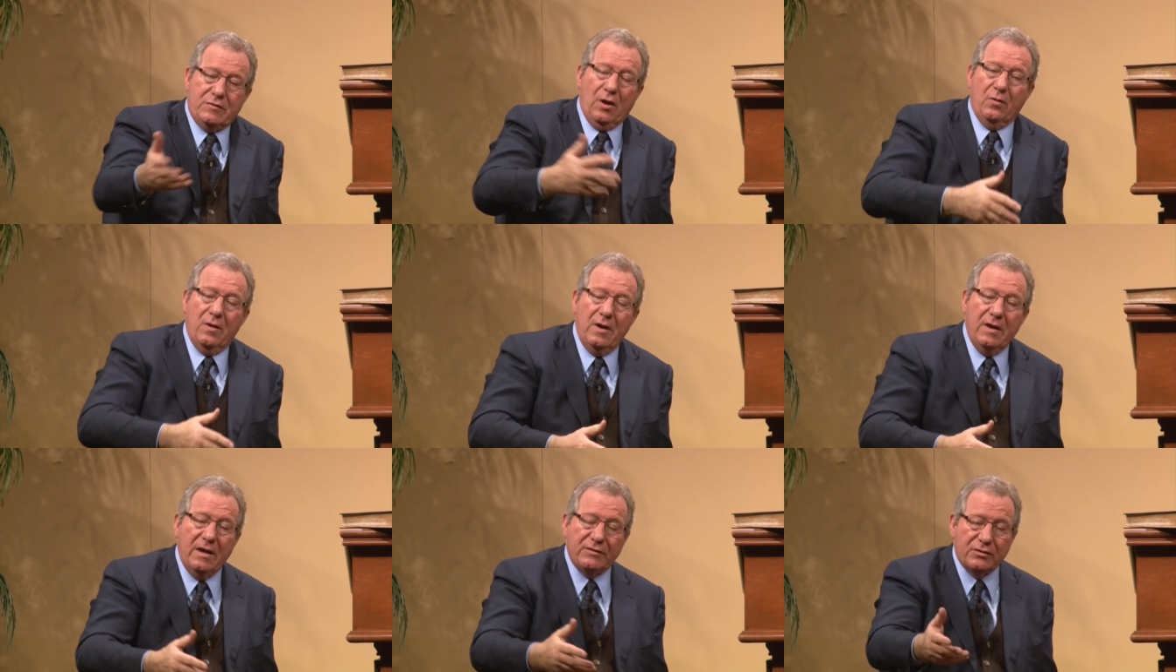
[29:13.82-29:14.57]
So,
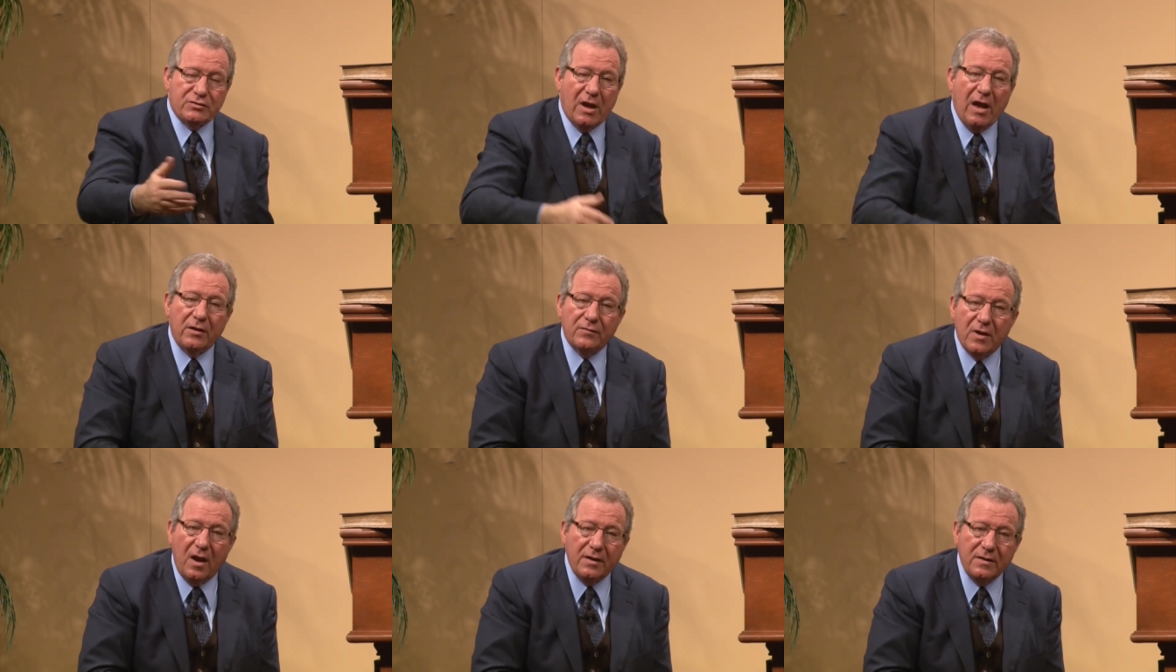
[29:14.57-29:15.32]
it's a child
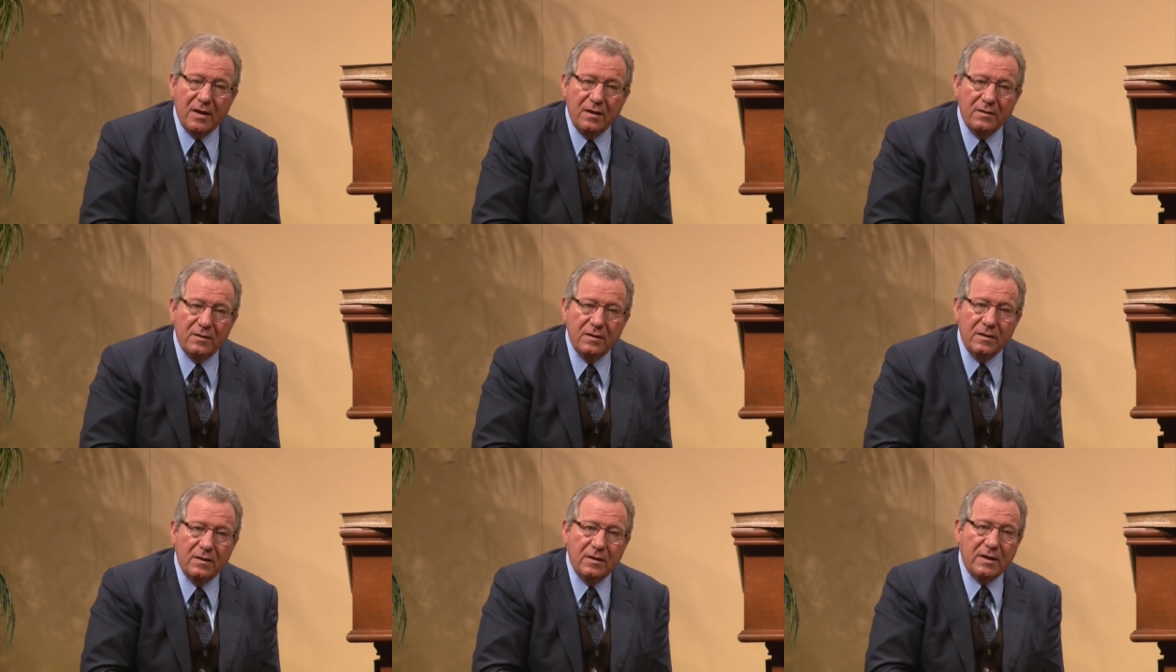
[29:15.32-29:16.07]
of God now?
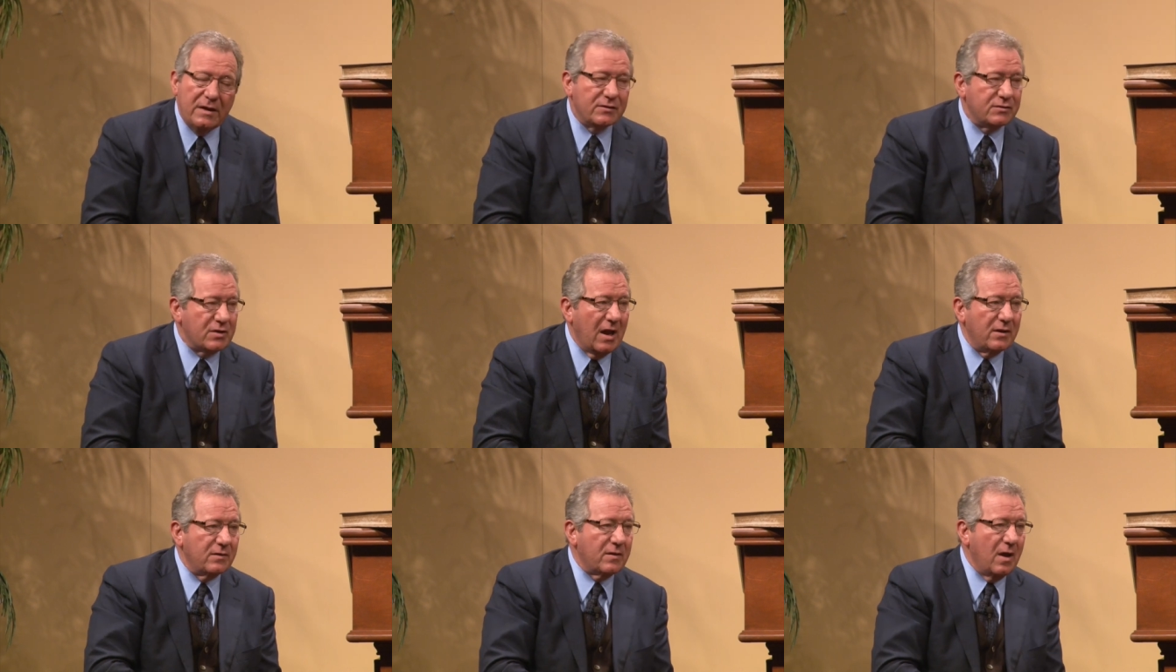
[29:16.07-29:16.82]
He's a
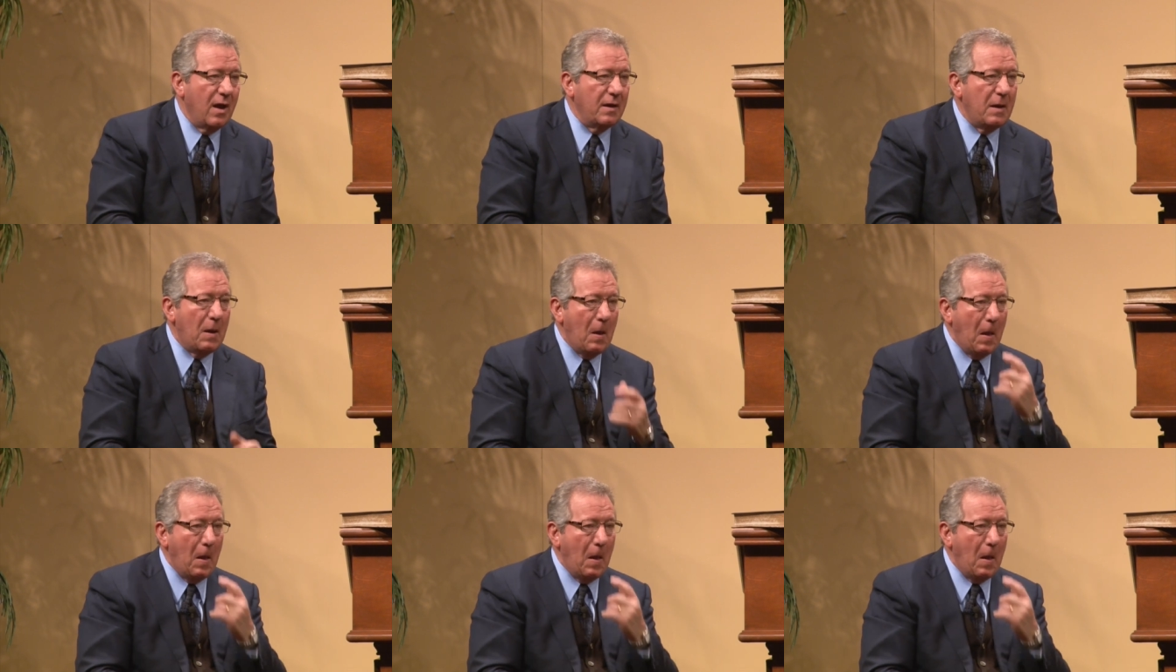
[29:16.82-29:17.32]
child of God?